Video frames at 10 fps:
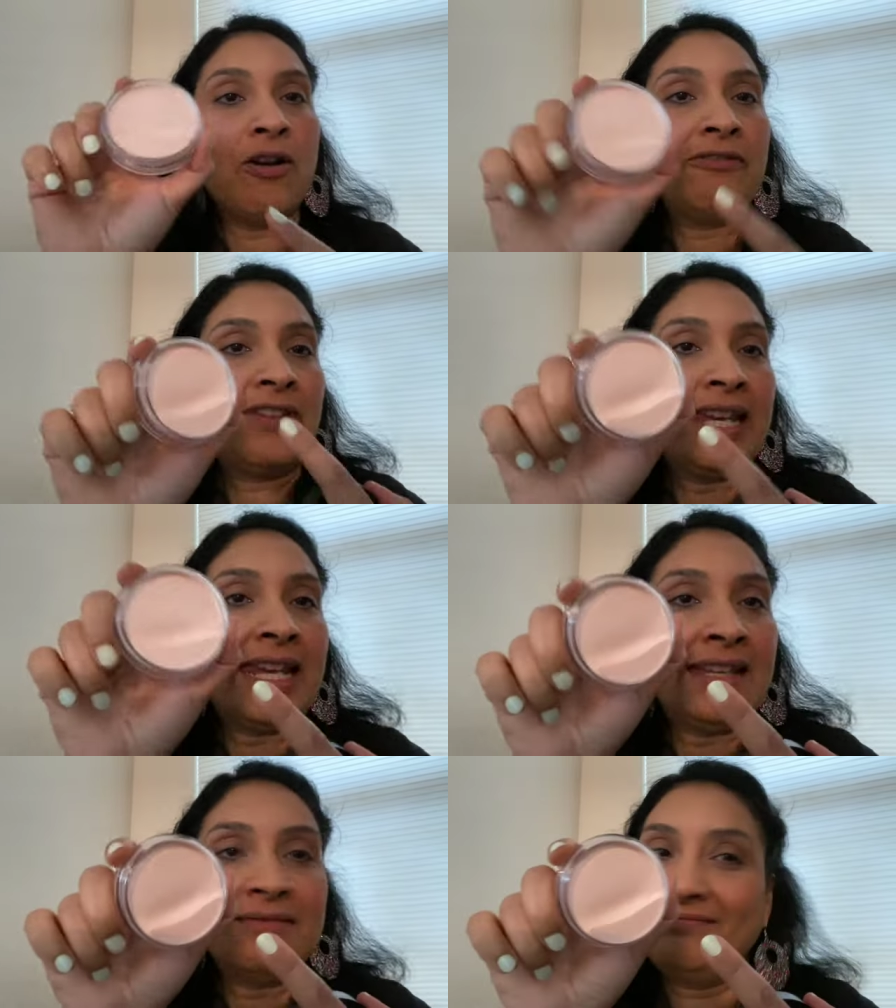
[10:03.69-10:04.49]
of it
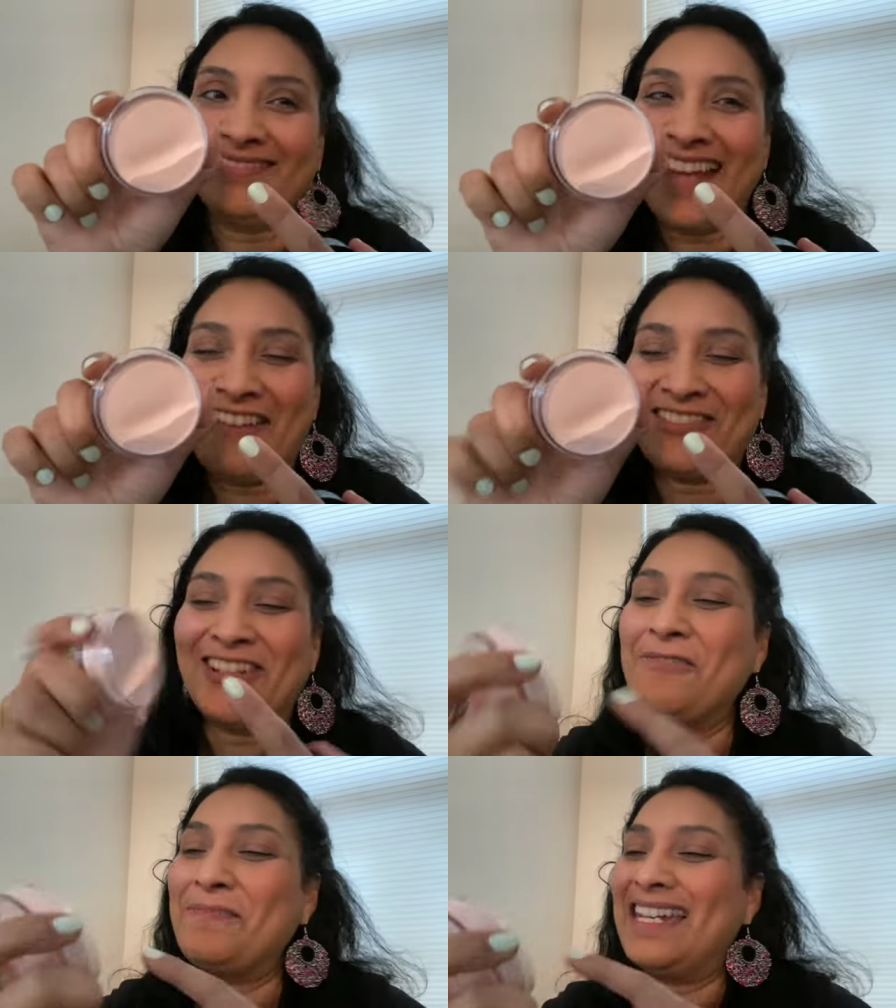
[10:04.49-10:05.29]
and haven't
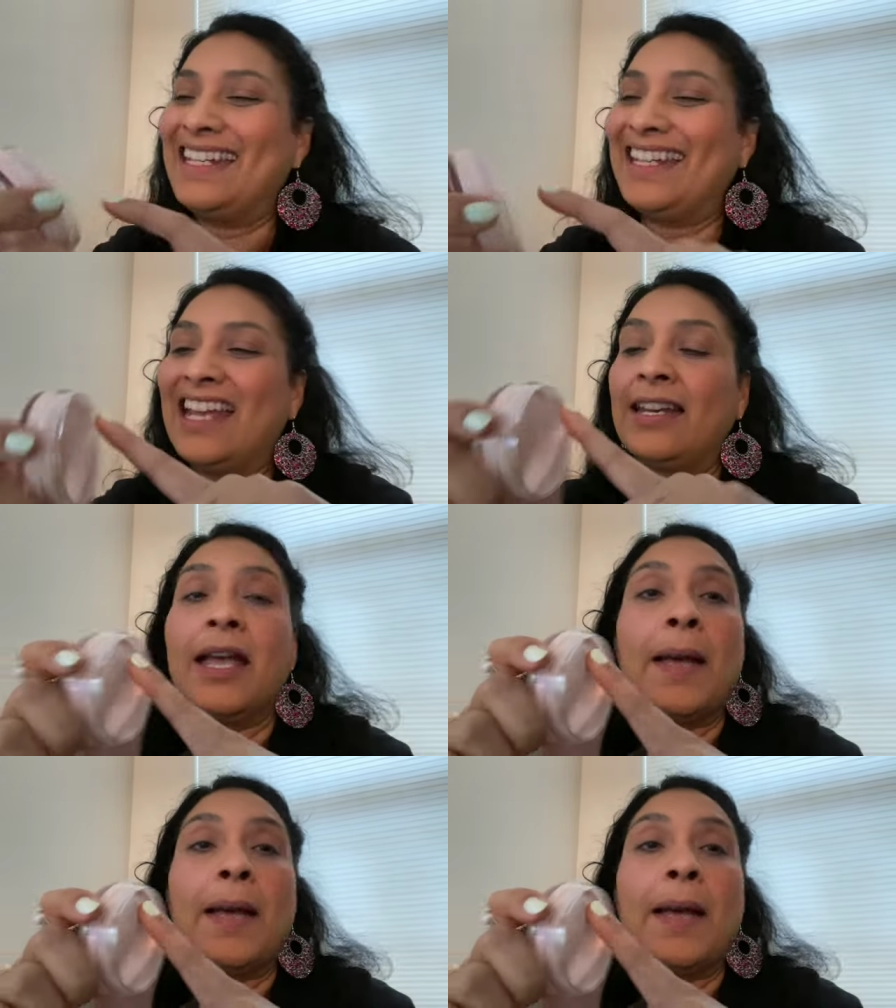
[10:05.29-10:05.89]
opened it yet.